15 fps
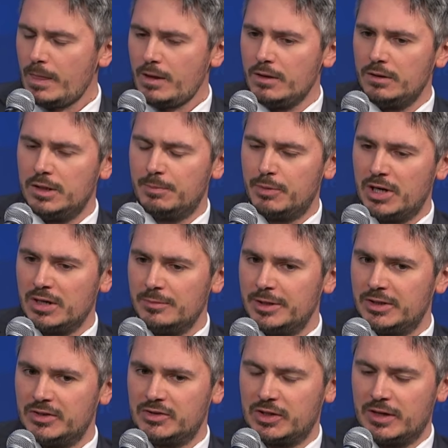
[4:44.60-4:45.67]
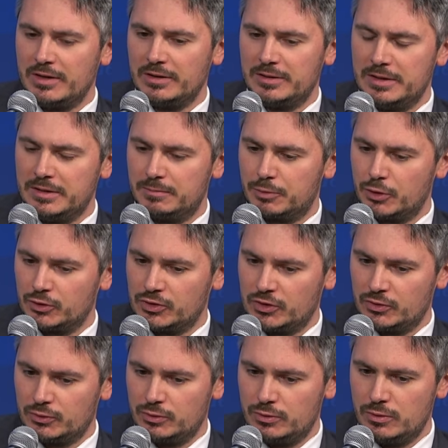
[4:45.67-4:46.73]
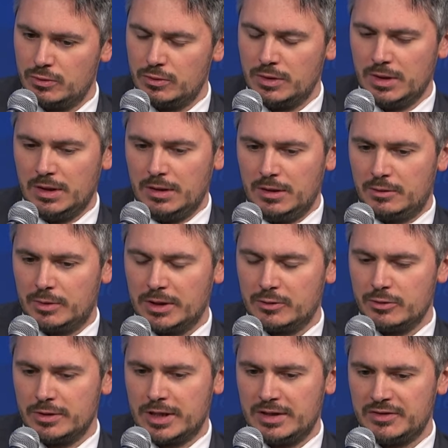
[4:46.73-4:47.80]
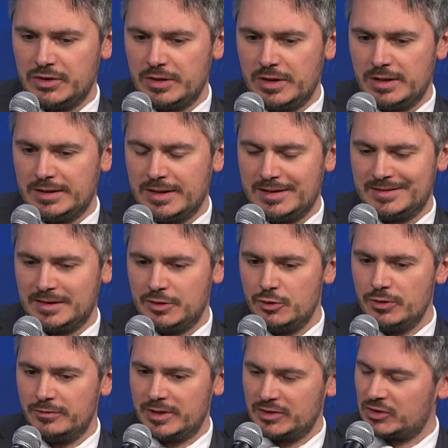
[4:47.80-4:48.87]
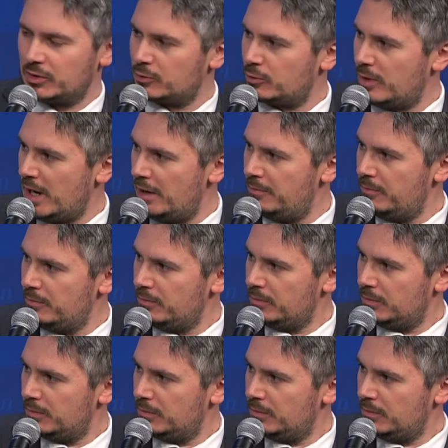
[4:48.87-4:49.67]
The parliament is currently in the process to recognizing it as a universal crime.